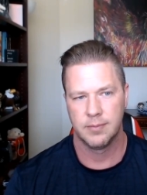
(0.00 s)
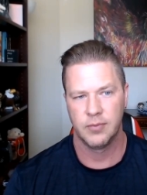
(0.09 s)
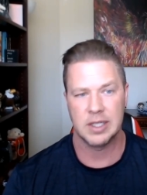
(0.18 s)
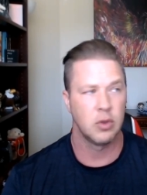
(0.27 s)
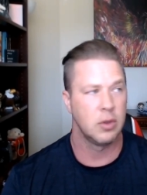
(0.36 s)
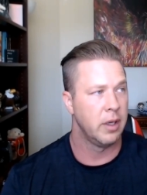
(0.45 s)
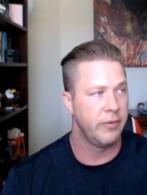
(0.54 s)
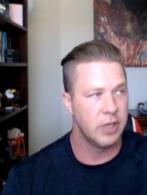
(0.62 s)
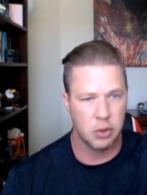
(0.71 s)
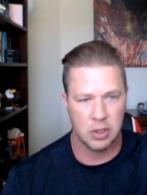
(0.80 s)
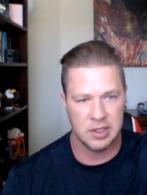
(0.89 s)
That's what a
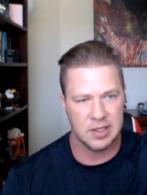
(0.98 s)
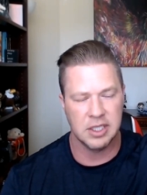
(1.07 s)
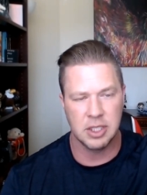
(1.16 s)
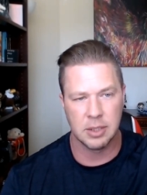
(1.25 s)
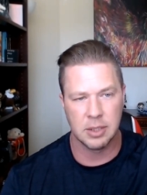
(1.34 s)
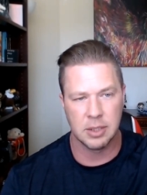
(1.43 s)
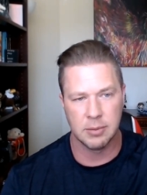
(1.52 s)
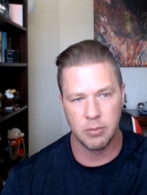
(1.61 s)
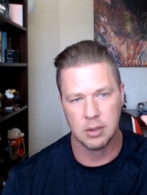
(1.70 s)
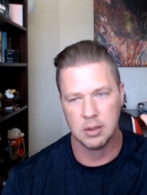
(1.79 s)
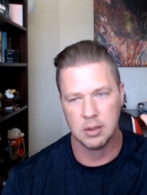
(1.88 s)
visualization board